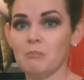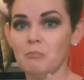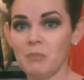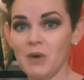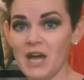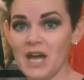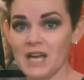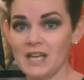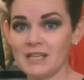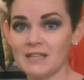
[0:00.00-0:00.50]

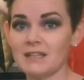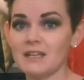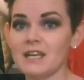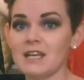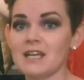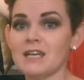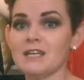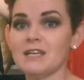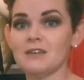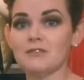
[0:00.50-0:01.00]
But
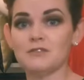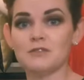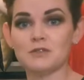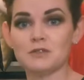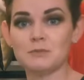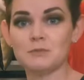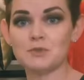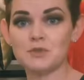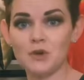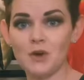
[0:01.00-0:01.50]
if you
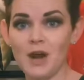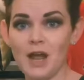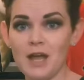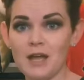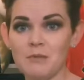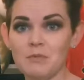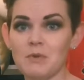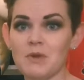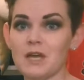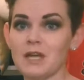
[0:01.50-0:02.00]

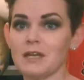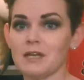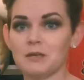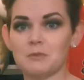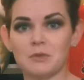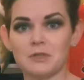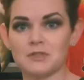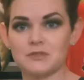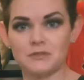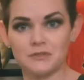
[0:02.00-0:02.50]
subscribe and get a
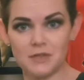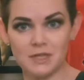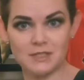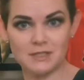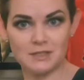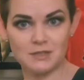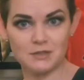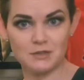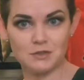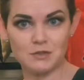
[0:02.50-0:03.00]
bunch of
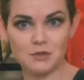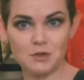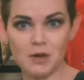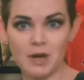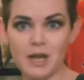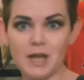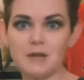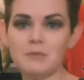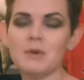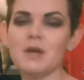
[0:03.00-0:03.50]
friends to
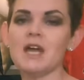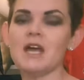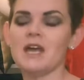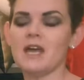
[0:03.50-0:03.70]
subscribe,